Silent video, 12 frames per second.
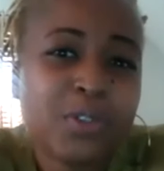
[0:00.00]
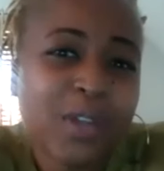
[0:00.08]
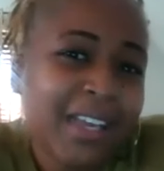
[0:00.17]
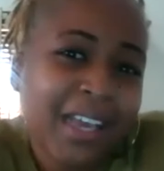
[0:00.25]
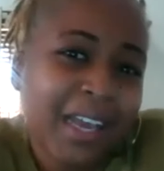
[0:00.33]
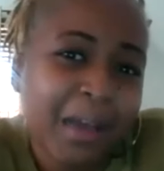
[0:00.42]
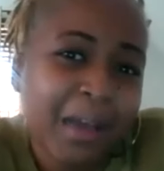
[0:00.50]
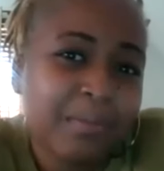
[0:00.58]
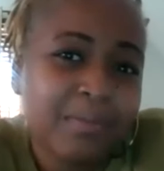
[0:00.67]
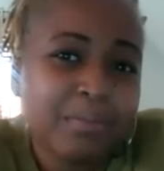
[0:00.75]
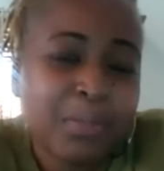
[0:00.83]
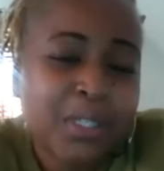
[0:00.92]
so they can't
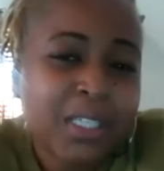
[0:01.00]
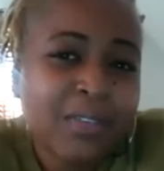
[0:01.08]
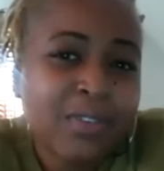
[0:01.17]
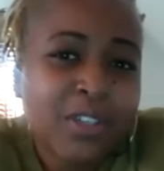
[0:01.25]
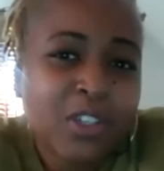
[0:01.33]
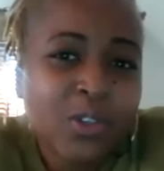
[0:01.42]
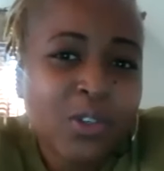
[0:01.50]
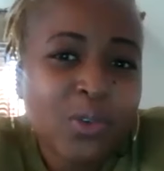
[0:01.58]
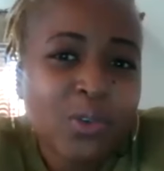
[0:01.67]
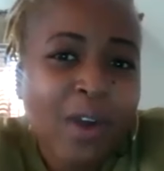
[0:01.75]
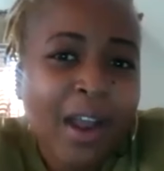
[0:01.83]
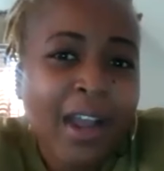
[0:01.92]
believe in
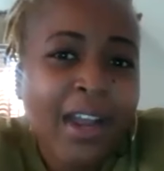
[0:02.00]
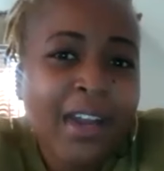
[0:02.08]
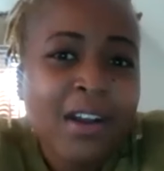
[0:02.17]
you right